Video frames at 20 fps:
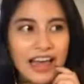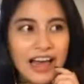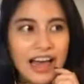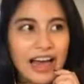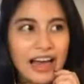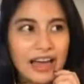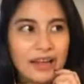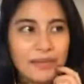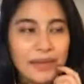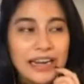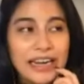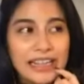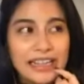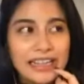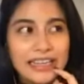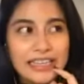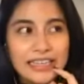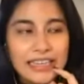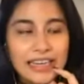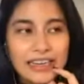Um, and I
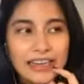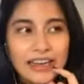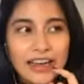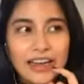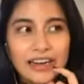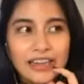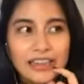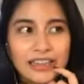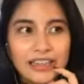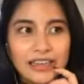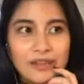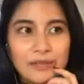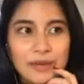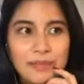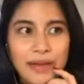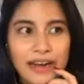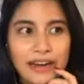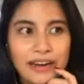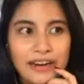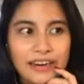think it, it, got a little
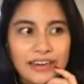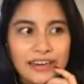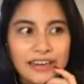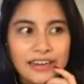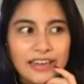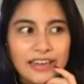bit better.